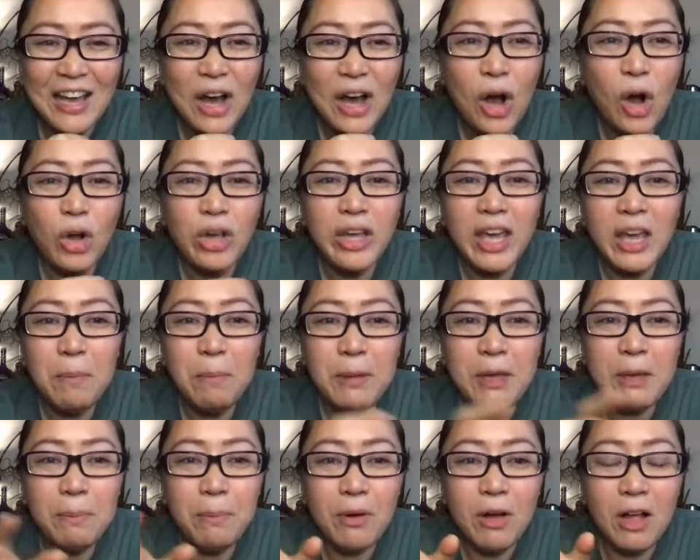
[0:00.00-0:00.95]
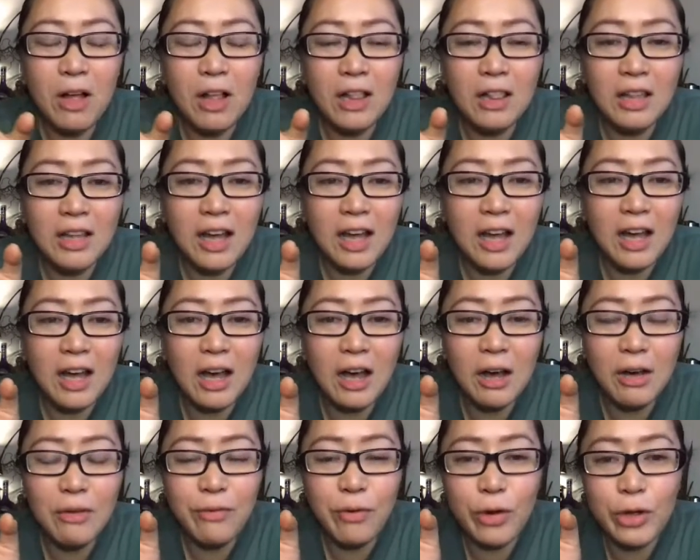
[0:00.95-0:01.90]
Okay, people,
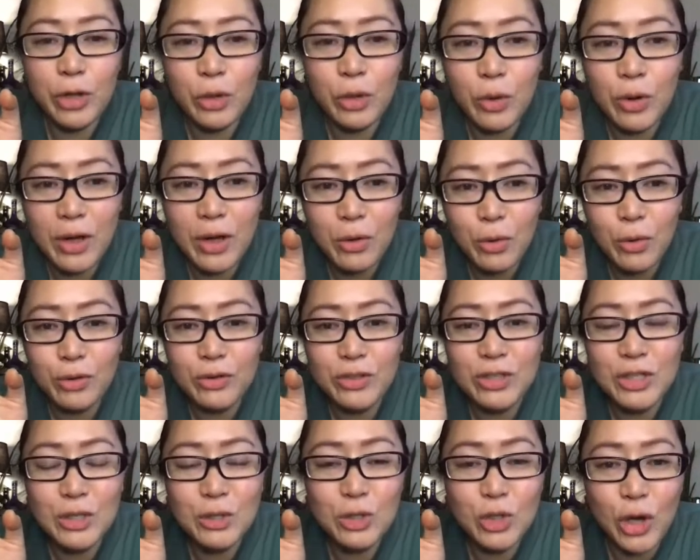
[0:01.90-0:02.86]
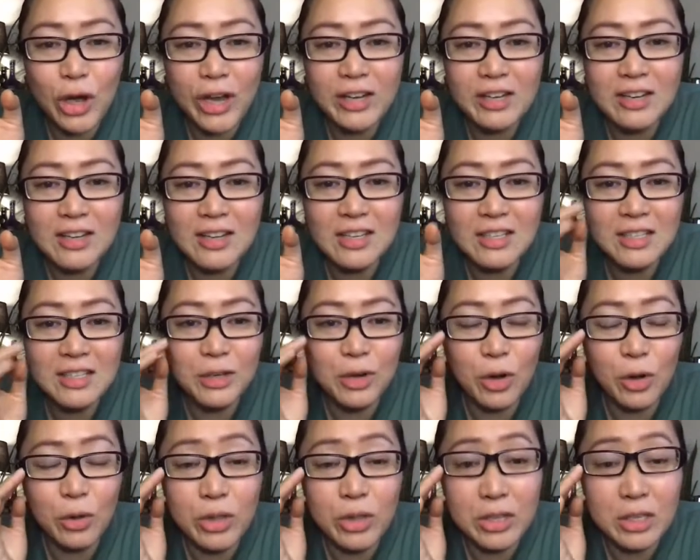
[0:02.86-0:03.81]
for you who just joined us,
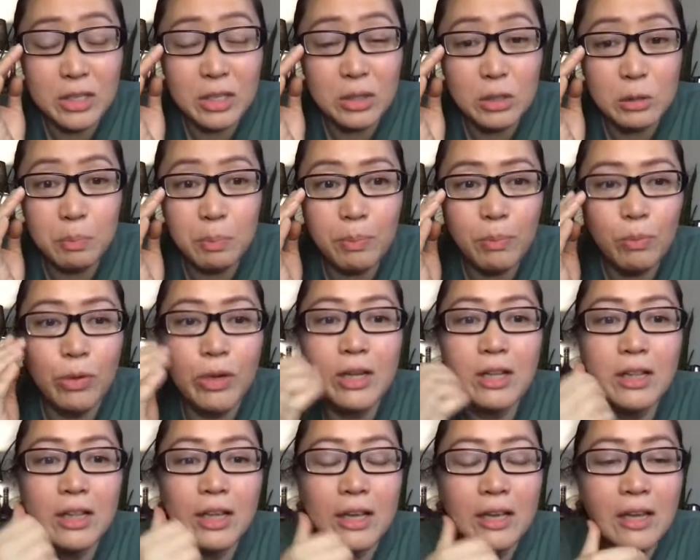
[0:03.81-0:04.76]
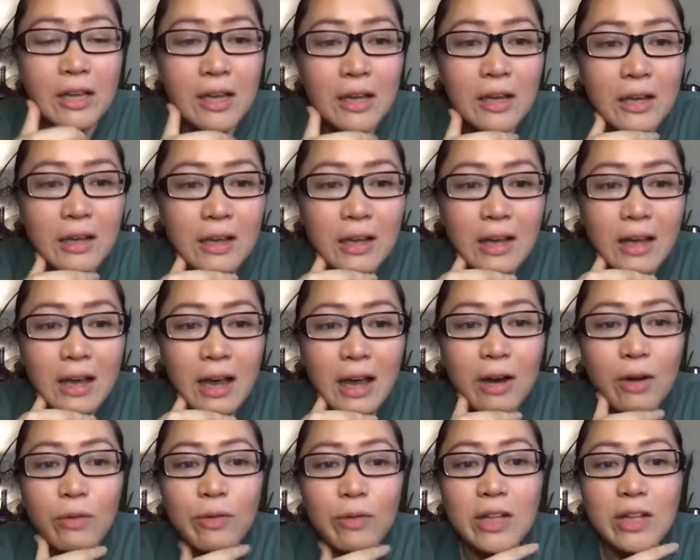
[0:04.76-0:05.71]
this is
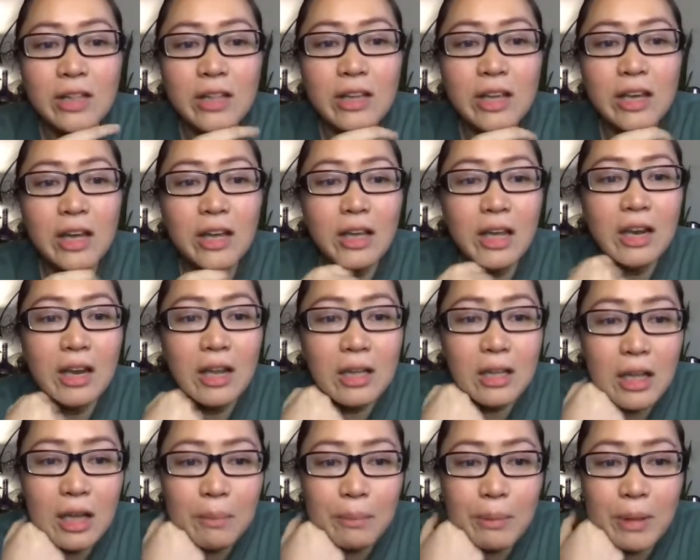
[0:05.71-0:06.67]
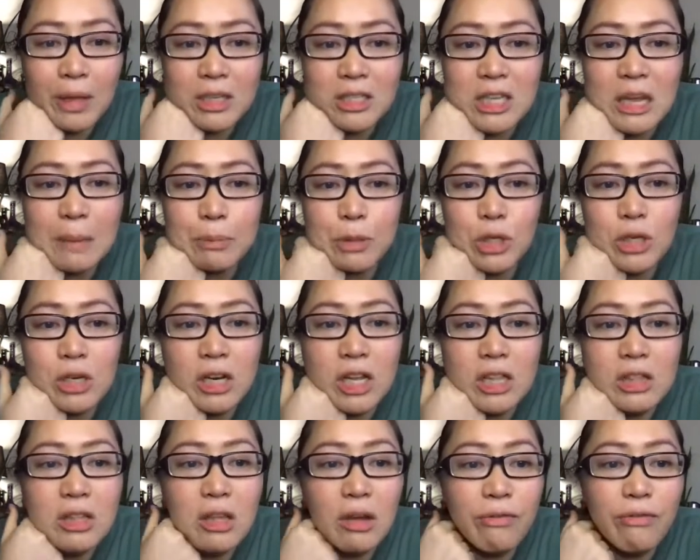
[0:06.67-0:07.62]
an exceptionally
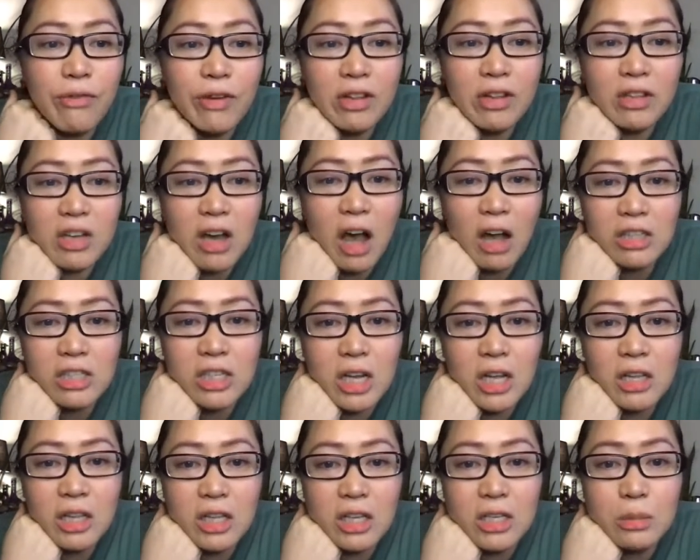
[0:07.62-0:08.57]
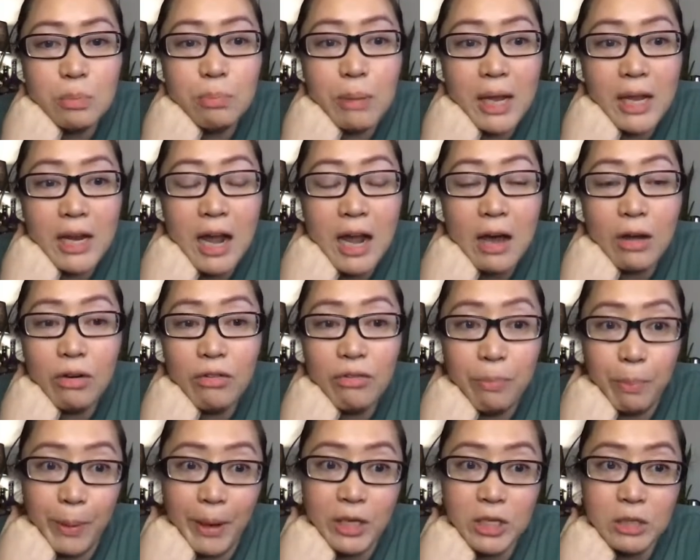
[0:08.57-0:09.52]
different cocktail. This is made out
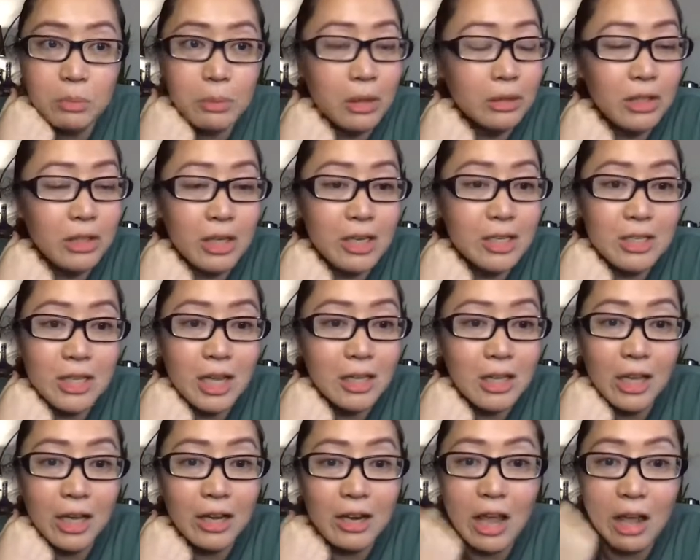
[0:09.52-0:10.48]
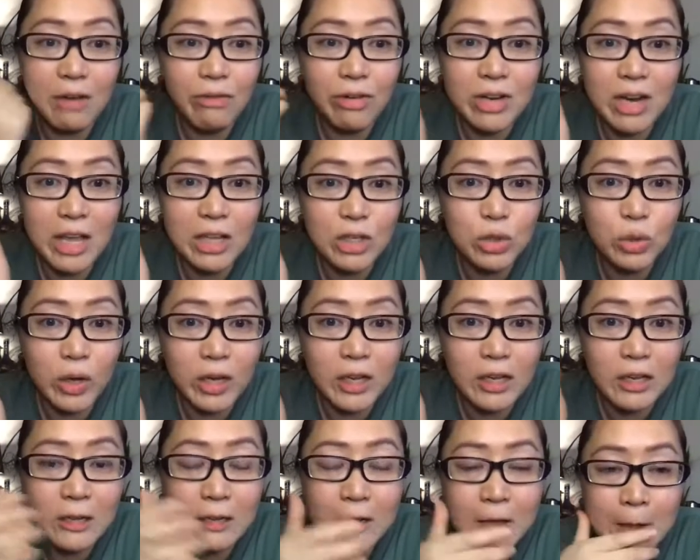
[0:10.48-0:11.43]
of breast milk. This is not like an everyday
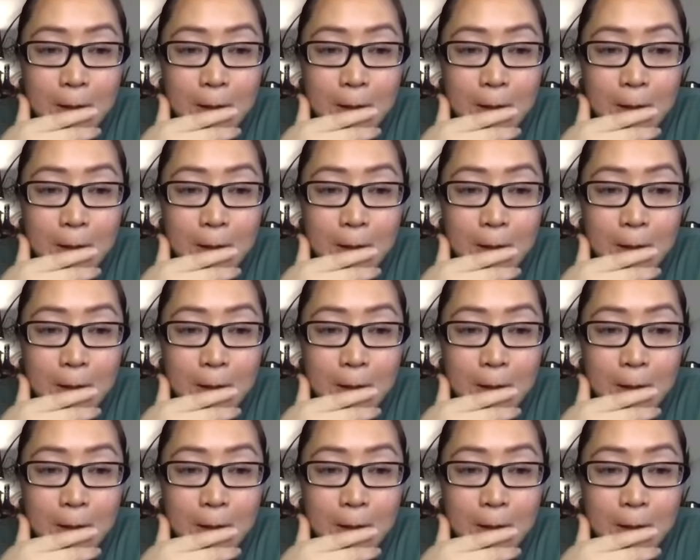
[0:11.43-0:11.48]
drink.